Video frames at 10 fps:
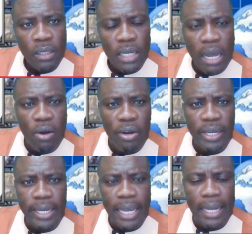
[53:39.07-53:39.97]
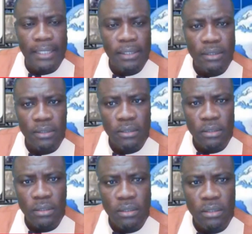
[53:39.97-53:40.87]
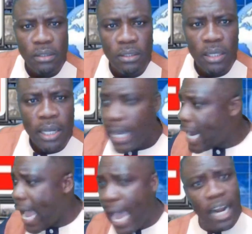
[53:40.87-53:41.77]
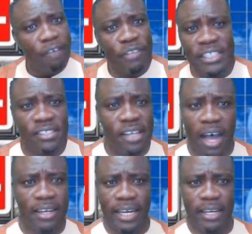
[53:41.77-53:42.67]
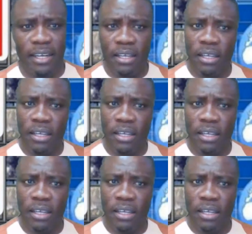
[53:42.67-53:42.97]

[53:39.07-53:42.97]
That's all he got. And out of the sudden,